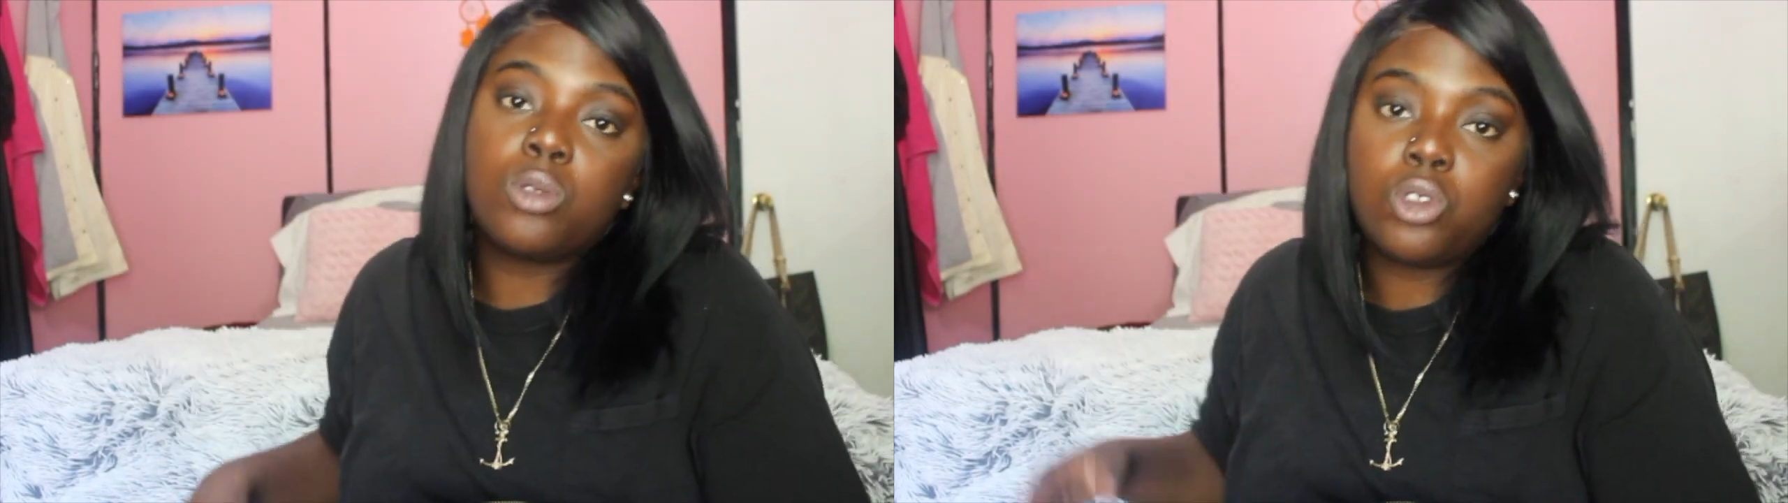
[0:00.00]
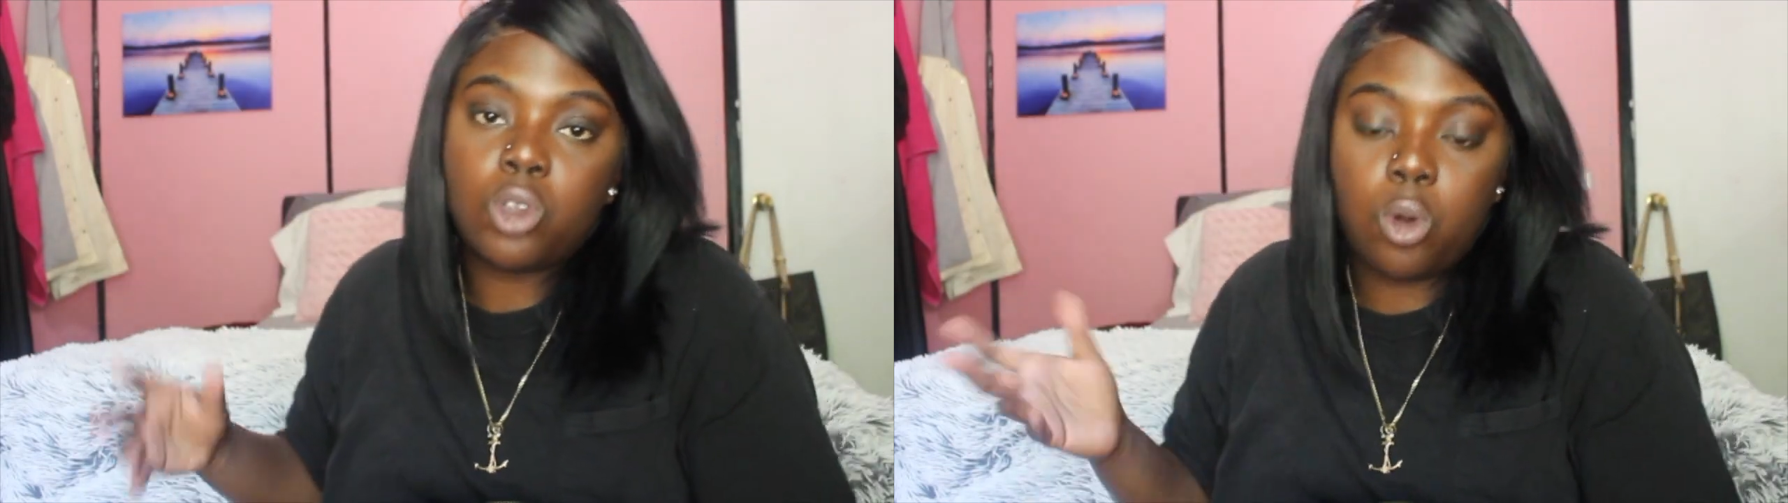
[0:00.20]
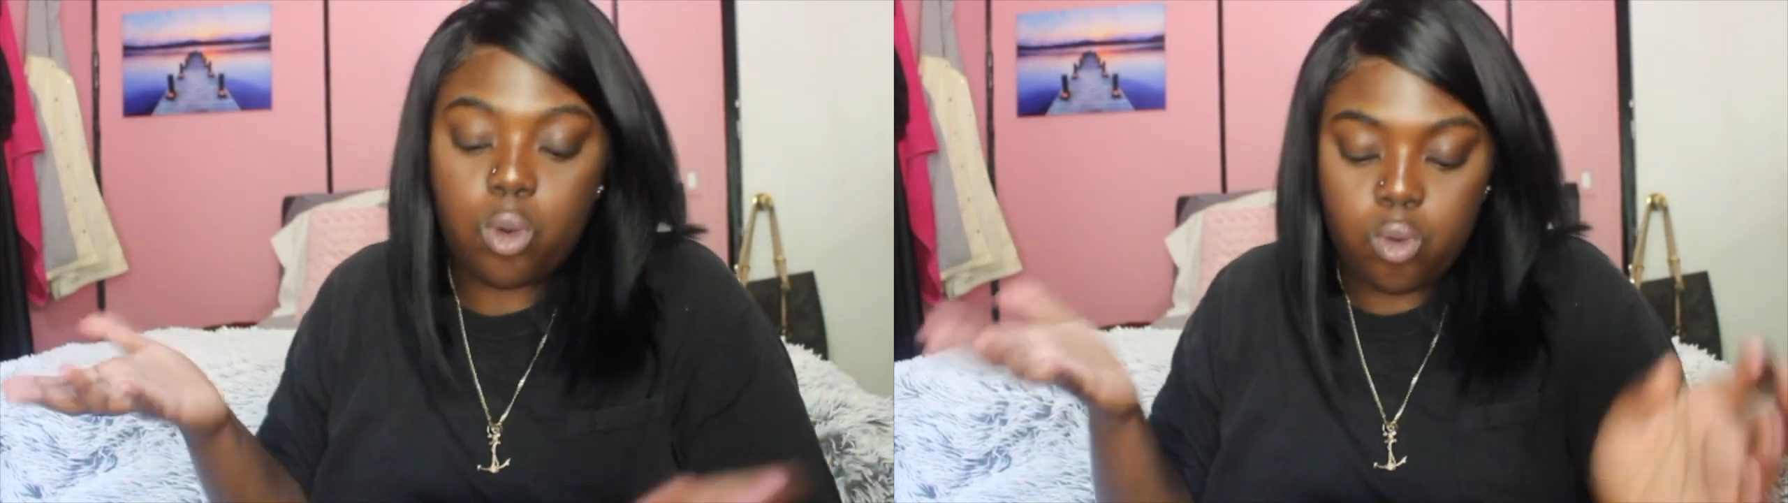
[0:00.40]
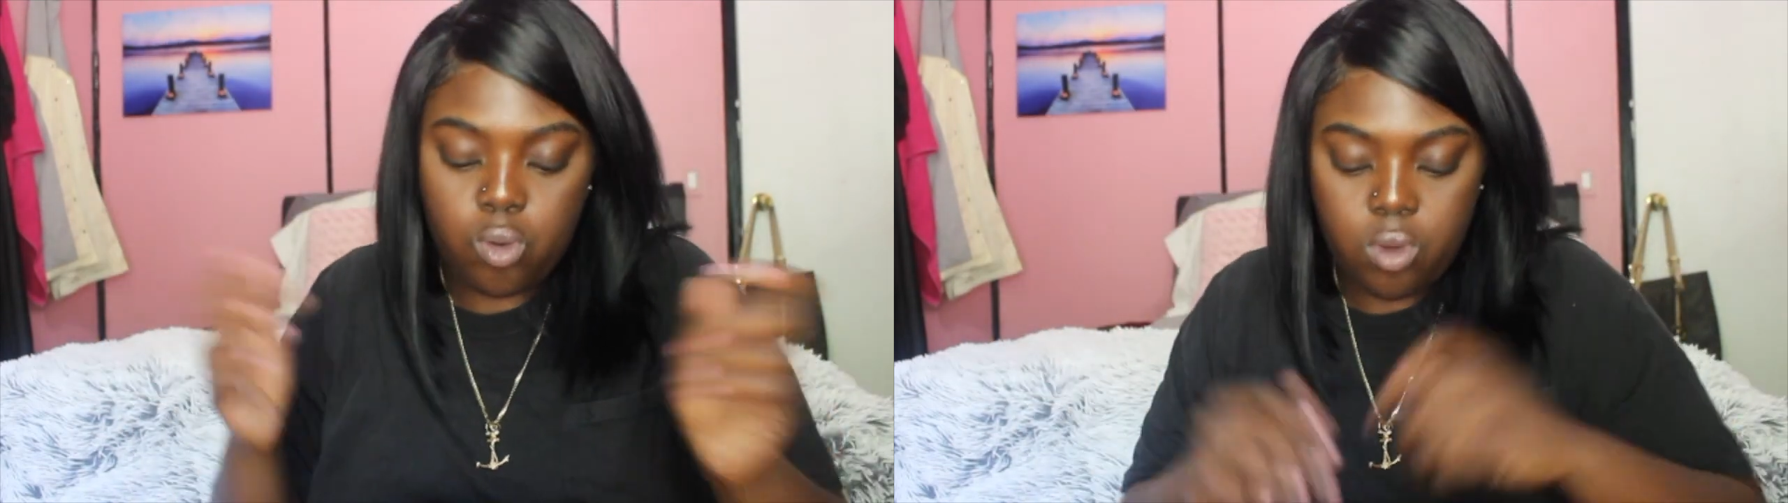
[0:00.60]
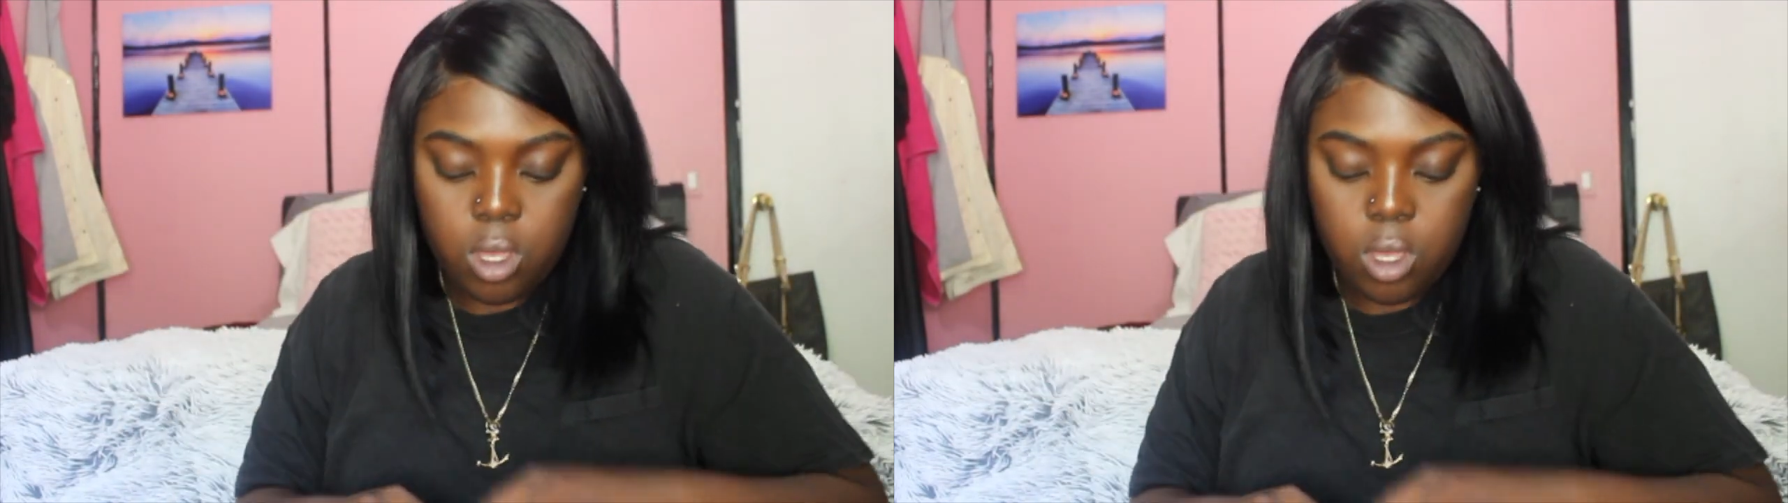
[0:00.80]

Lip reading: so